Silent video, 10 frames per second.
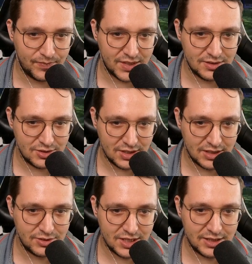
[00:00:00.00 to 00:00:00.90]

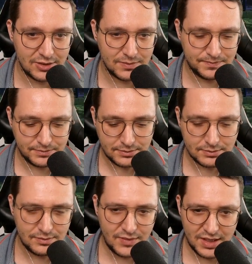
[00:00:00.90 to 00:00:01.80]
sound channel.
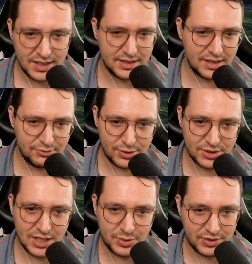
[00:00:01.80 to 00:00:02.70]
And then, for
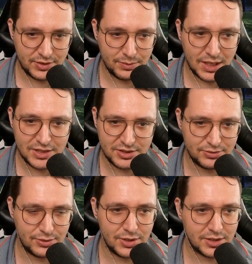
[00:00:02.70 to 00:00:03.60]
example, if you have the master
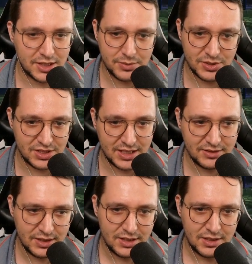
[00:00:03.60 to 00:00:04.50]
fully on 100%,
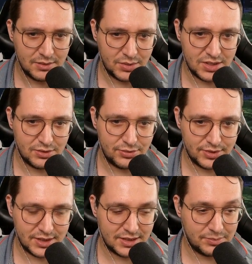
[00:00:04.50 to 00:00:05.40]
but you
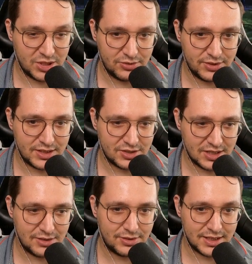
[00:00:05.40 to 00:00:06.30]
think the
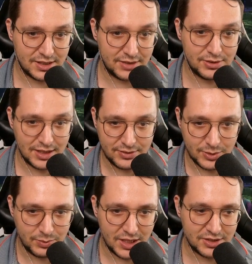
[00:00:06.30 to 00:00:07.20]
sound effects, if you have them
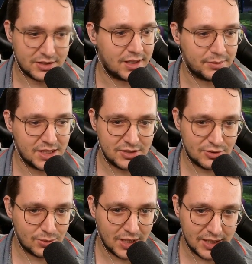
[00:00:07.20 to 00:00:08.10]
on masters like me, is
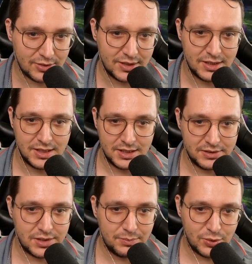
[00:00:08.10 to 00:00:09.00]
too loud, you
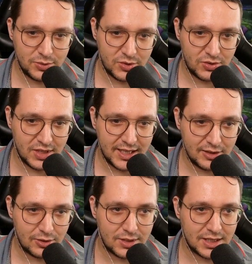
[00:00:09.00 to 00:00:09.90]
can put them to
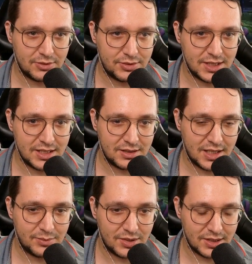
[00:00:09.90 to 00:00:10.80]
dialogue, and then with the in-game